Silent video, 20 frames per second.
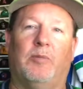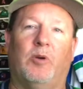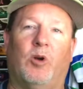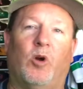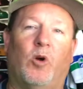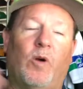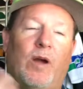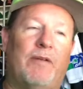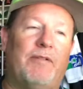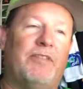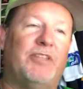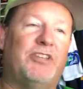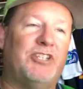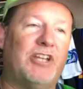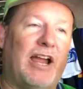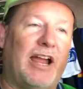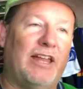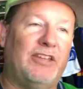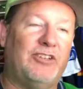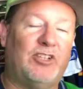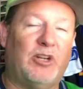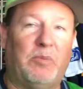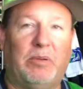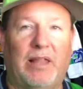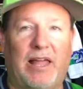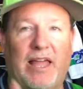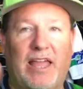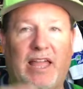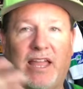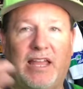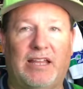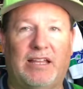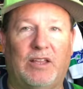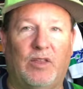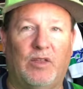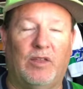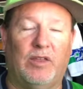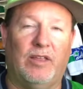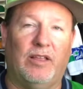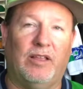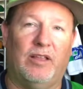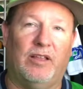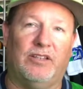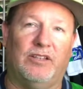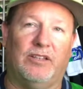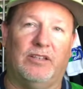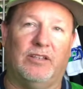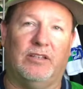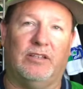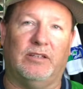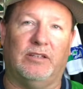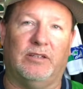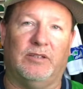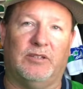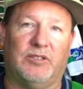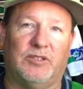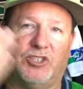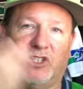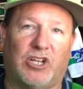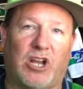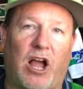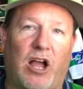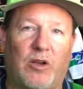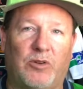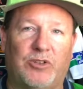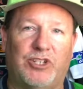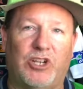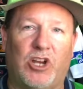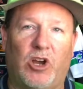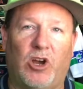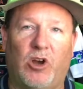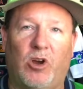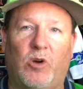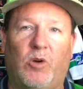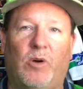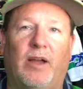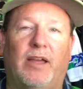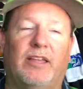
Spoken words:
whoever the Giants are playing, Chicago Joe